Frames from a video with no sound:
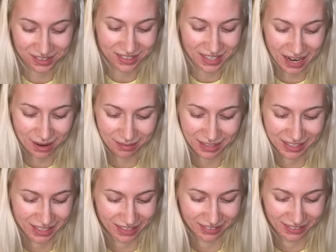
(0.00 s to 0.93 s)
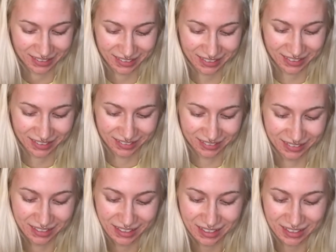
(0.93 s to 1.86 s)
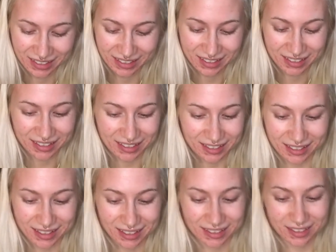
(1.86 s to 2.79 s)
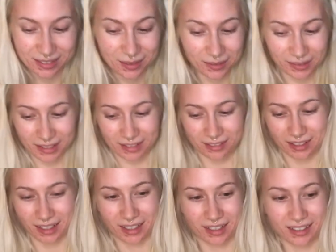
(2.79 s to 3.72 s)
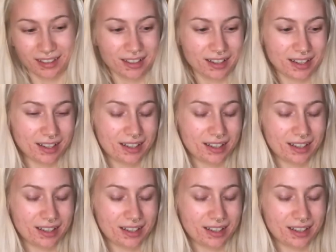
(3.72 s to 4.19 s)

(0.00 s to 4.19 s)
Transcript: know what happened to it, so this is what we're using.